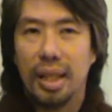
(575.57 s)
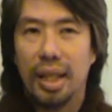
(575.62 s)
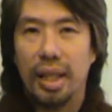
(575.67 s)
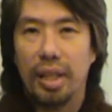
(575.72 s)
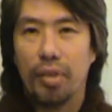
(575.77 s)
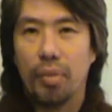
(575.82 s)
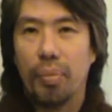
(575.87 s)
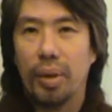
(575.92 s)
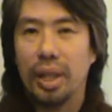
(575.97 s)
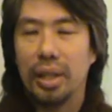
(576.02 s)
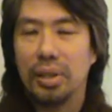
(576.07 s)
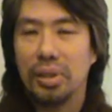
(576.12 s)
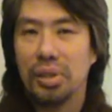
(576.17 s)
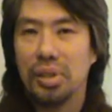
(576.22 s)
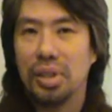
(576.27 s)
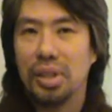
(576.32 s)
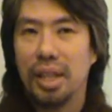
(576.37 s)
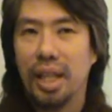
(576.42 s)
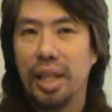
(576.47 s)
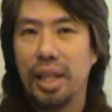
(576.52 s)
And by
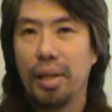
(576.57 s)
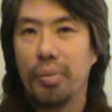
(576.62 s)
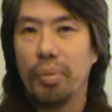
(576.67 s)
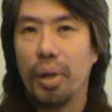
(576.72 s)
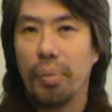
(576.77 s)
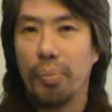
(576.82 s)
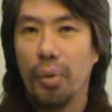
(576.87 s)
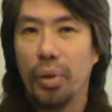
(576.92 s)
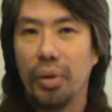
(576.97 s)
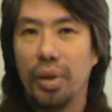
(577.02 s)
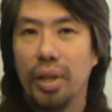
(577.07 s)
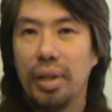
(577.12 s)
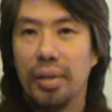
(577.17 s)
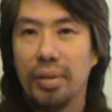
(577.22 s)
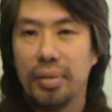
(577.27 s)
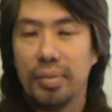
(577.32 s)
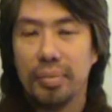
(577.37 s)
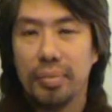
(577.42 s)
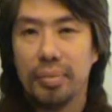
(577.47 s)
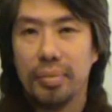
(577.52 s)
sustaining my body,
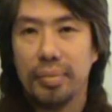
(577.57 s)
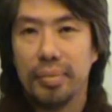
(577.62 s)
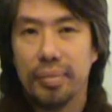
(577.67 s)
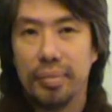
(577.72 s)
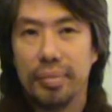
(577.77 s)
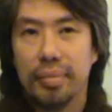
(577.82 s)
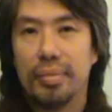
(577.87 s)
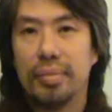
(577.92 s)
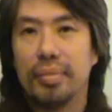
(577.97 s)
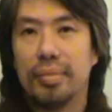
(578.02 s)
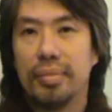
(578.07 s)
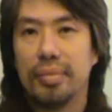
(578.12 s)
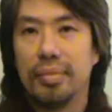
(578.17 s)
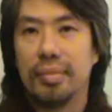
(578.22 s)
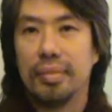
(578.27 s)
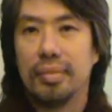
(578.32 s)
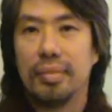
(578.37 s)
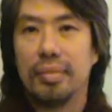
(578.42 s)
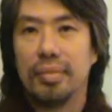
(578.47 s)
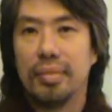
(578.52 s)

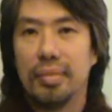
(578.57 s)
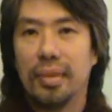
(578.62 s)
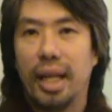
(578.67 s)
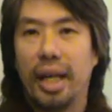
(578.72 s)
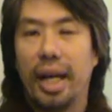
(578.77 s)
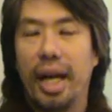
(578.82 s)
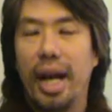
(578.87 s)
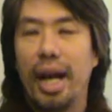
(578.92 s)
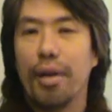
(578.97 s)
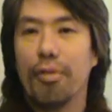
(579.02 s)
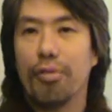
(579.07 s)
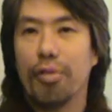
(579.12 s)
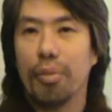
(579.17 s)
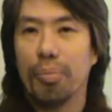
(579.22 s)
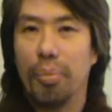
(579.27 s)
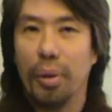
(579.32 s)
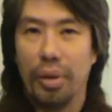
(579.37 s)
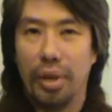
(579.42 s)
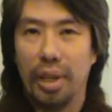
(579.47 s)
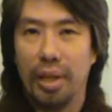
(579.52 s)
I have
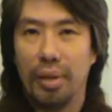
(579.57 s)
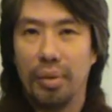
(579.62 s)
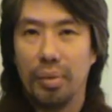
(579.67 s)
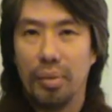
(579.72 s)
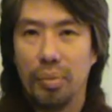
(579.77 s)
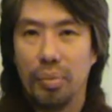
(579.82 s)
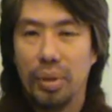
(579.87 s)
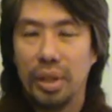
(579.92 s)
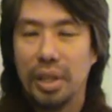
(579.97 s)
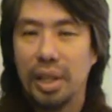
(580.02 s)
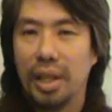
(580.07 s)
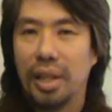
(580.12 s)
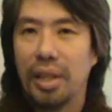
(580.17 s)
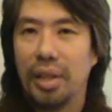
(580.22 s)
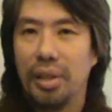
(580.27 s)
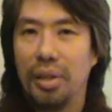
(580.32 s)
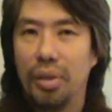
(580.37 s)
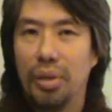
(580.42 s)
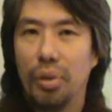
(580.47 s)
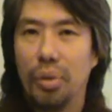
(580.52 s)
a body which I
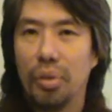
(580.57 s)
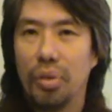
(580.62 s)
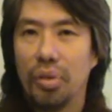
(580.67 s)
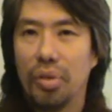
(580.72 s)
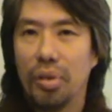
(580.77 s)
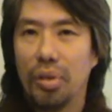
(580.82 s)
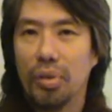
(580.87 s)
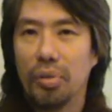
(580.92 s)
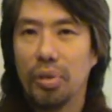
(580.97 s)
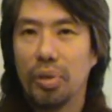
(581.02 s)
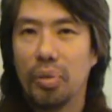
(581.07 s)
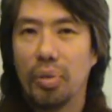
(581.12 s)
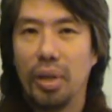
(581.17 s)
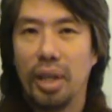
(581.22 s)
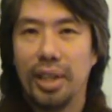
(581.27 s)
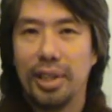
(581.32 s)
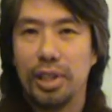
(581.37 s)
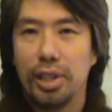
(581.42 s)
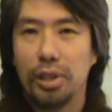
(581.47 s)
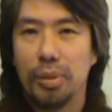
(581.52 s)
can use for
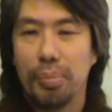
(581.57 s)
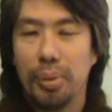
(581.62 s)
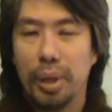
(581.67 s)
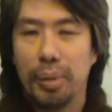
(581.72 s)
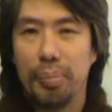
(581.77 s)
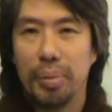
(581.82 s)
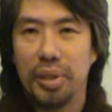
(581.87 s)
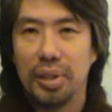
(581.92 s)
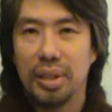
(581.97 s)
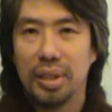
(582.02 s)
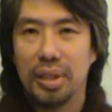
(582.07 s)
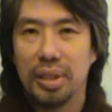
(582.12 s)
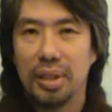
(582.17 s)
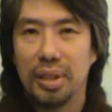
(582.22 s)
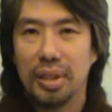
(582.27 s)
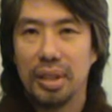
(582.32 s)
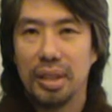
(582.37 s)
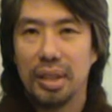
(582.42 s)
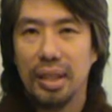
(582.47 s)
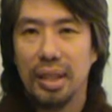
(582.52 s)
religious purposes,
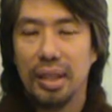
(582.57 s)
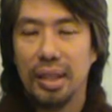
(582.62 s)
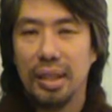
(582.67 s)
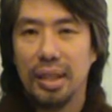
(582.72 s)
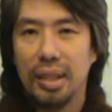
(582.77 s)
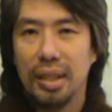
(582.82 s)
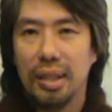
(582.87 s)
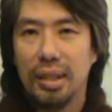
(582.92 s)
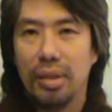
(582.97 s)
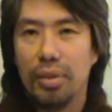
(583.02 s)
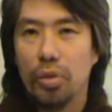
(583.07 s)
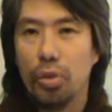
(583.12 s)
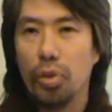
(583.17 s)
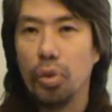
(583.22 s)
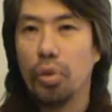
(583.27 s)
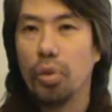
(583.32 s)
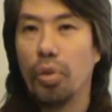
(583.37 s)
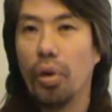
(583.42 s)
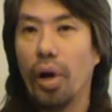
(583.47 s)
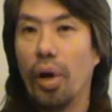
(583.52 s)
to
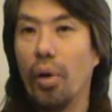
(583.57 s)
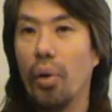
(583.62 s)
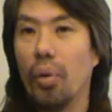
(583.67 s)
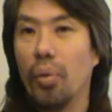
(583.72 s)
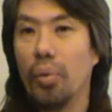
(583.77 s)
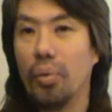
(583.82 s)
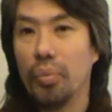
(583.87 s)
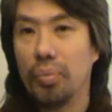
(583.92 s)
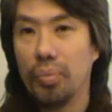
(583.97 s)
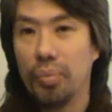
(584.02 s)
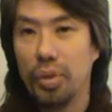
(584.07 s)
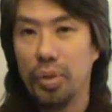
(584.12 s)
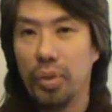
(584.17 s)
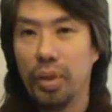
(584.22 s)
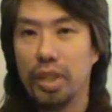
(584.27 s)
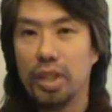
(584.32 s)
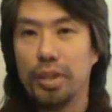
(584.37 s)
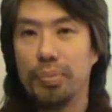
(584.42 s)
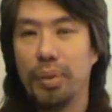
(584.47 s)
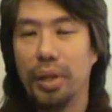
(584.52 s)
grow, to
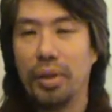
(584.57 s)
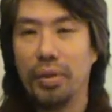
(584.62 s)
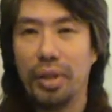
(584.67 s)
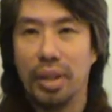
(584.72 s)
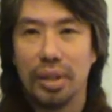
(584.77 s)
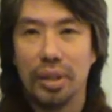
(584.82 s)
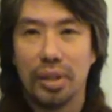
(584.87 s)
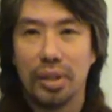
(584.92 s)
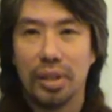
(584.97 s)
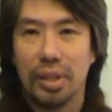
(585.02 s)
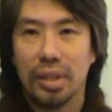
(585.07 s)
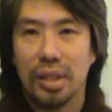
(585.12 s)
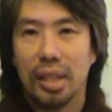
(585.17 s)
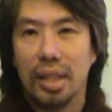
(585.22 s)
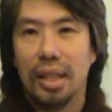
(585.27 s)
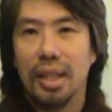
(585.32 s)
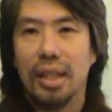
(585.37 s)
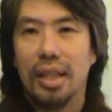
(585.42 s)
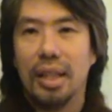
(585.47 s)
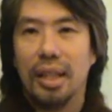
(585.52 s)
experience,
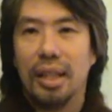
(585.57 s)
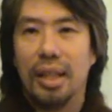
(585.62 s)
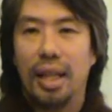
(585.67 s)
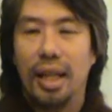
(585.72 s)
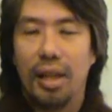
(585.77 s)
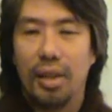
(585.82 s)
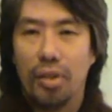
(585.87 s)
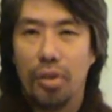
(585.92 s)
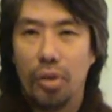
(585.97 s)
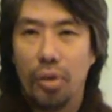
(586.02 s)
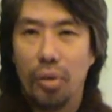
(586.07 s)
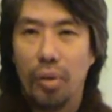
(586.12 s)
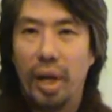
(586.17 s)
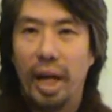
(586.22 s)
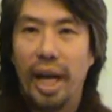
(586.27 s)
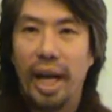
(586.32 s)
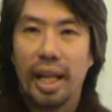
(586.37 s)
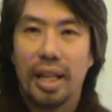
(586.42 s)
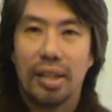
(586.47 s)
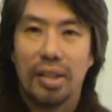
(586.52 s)
and to
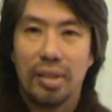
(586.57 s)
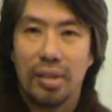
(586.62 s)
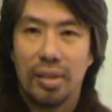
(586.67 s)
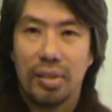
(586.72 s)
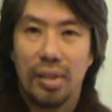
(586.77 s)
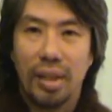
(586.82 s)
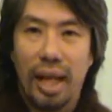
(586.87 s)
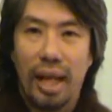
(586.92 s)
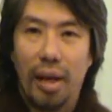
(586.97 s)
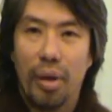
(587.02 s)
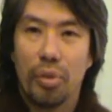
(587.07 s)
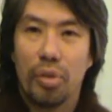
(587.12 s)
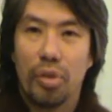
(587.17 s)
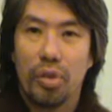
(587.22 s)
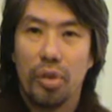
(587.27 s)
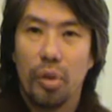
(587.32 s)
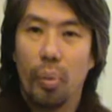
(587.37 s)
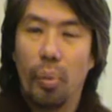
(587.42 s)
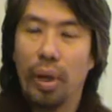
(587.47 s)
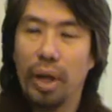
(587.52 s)
act out
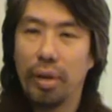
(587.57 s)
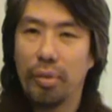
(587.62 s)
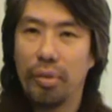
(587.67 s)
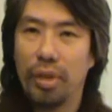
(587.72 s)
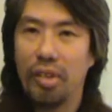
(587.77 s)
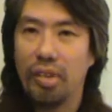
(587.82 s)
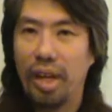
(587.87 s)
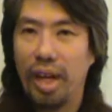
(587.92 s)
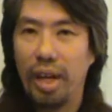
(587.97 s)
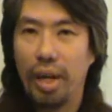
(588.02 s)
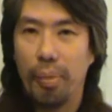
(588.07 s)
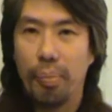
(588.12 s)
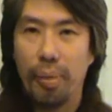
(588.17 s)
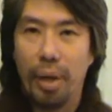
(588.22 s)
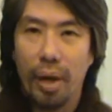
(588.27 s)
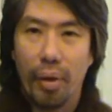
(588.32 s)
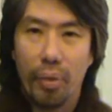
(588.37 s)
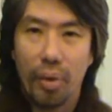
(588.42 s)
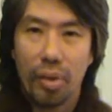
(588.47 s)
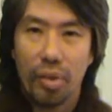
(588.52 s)
the will of these higher
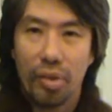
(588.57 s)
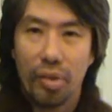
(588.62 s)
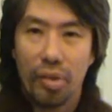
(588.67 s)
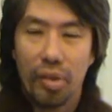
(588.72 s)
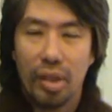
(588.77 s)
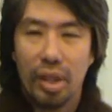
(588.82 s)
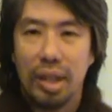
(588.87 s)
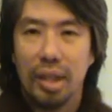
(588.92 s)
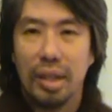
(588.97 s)
powers